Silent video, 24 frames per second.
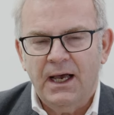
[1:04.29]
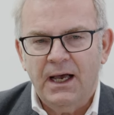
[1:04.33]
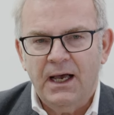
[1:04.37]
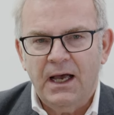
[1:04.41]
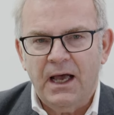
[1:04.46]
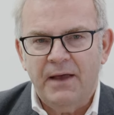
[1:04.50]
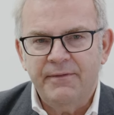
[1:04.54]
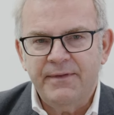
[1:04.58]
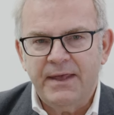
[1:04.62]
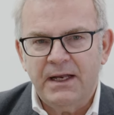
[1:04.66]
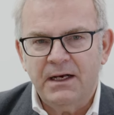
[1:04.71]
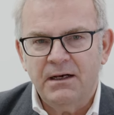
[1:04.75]

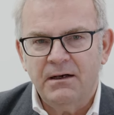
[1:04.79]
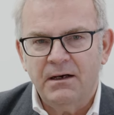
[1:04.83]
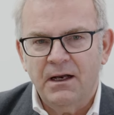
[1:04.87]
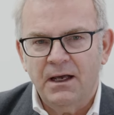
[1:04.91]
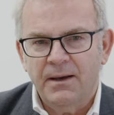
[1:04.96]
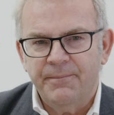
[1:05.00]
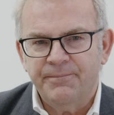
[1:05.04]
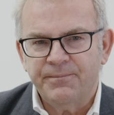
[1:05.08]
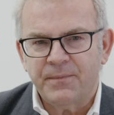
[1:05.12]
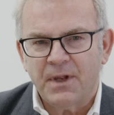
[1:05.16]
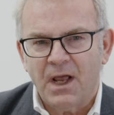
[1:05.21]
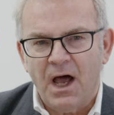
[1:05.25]
And
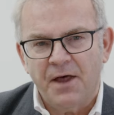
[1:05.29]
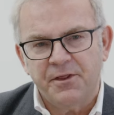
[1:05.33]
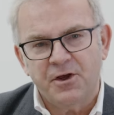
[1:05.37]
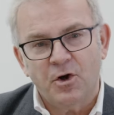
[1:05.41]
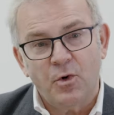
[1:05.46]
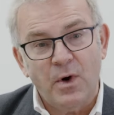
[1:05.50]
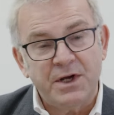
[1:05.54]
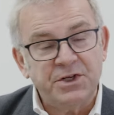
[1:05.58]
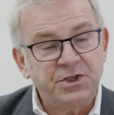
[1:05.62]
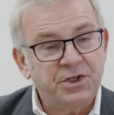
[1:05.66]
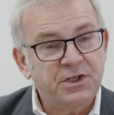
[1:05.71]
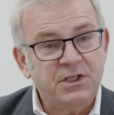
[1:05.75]
then
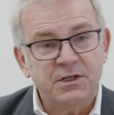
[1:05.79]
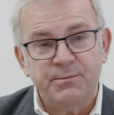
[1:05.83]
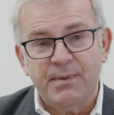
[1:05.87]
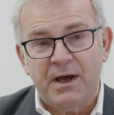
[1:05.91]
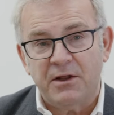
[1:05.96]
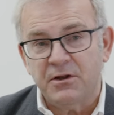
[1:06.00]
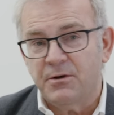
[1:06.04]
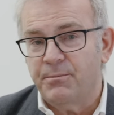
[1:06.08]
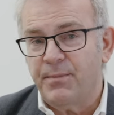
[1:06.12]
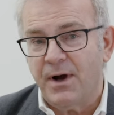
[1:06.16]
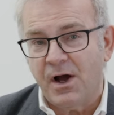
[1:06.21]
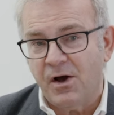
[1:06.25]
other questions
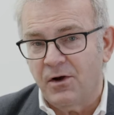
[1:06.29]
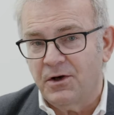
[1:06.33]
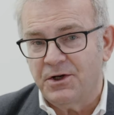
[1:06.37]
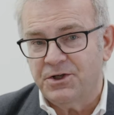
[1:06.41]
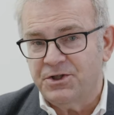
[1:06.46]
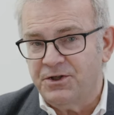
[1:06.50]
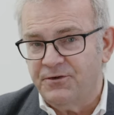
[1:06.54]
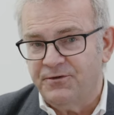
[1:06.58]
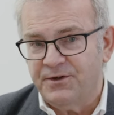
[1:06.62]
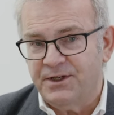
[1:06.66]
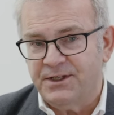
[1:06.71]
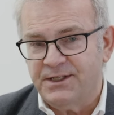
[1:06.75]
about the
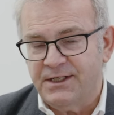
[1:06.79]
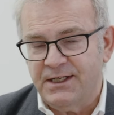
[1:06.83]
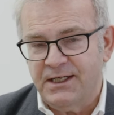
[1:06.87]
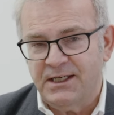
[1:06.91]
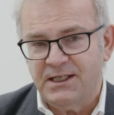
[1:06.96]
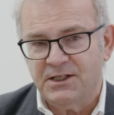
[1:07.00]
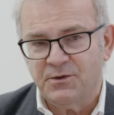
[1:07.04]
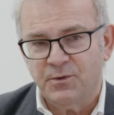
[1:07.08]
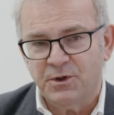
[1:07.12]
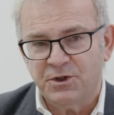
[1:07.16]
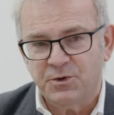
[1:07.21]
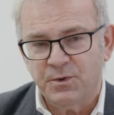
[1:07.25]
biology of
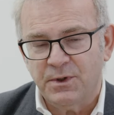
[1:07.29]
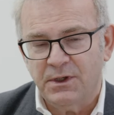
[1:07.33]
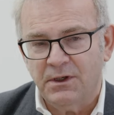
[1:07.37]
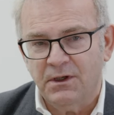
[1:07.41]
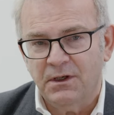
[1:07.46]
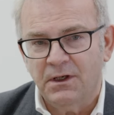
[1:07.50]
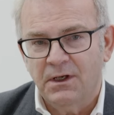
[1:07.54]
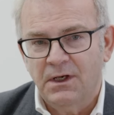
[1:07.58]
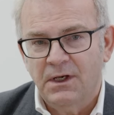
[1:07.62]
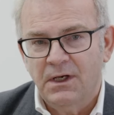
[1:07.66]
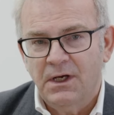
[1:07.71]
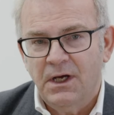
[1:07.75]
disease, which
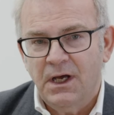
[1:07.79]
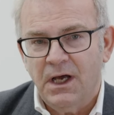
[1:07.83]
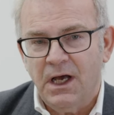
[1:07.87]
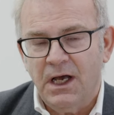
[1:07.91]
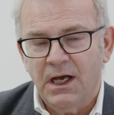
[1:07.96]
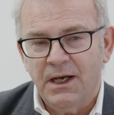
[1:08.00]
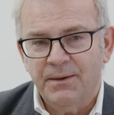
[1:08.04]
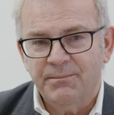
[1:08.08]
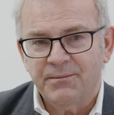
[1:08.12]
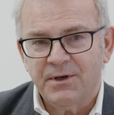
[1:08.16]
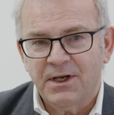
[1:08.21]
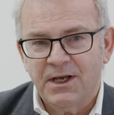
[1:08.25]
we'll
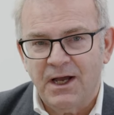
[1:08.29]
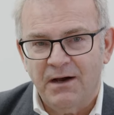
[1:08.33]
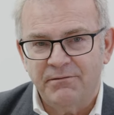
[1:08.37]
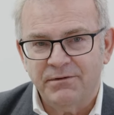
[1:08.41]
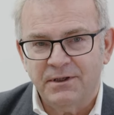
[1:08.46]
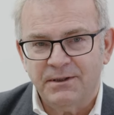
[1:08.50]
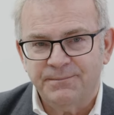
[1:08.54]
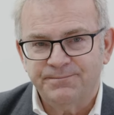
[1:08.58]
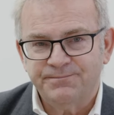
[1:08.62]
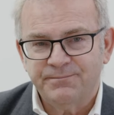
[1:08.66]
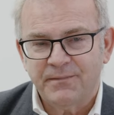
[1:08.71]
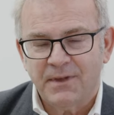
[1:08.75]

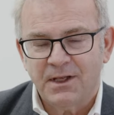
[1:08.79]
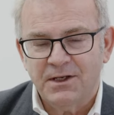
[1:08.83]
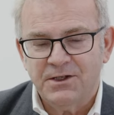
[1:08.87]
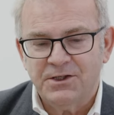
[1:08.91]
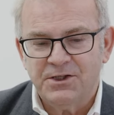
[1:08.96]
cover.